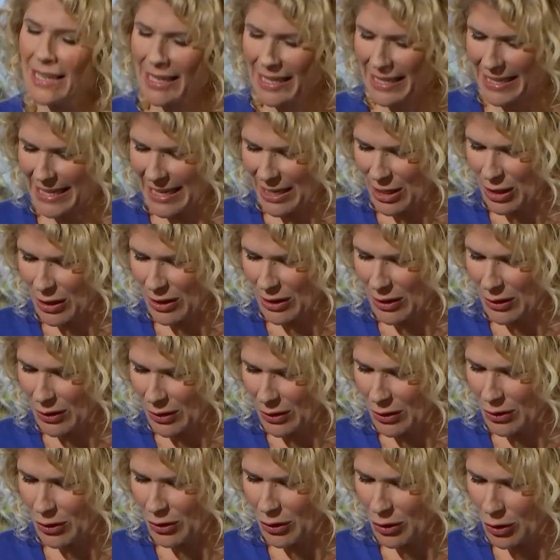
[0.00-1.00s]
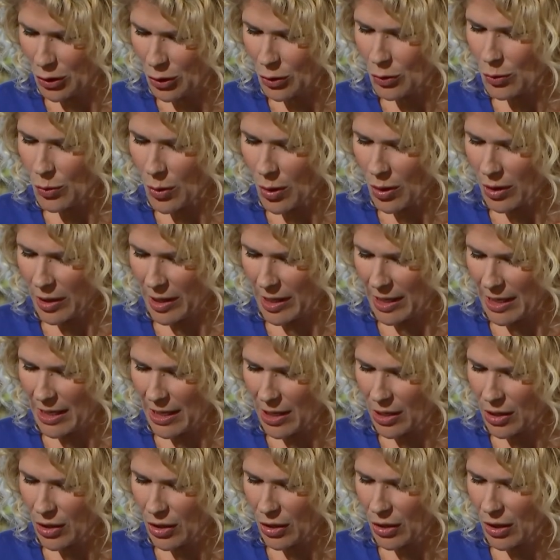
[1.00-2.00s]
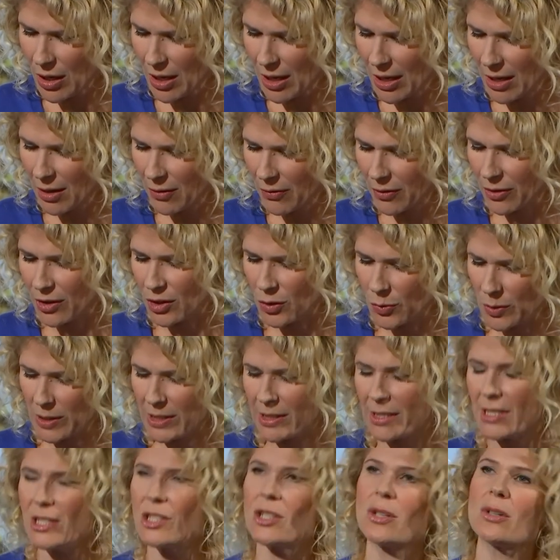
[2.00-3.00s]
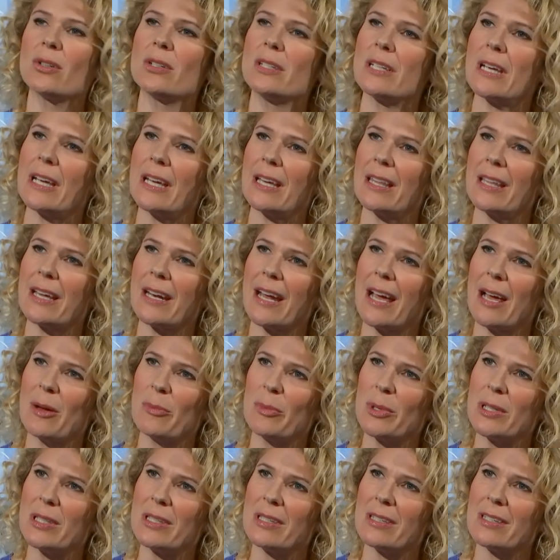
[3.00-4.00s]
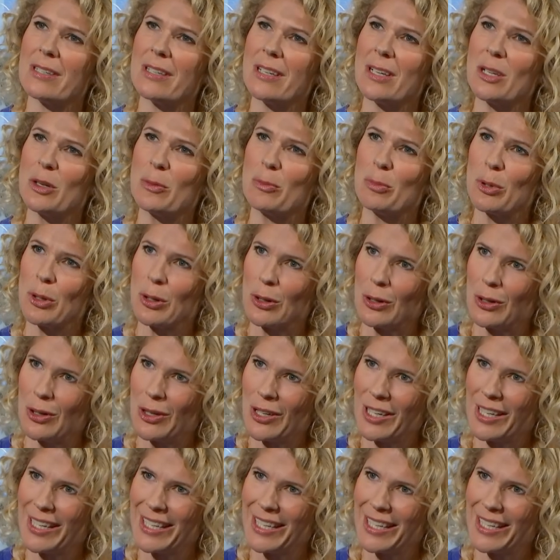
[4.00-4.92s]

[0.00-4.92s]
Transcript: Yeah. Now, you are here for the Swiss Digital Day that happens in Bern.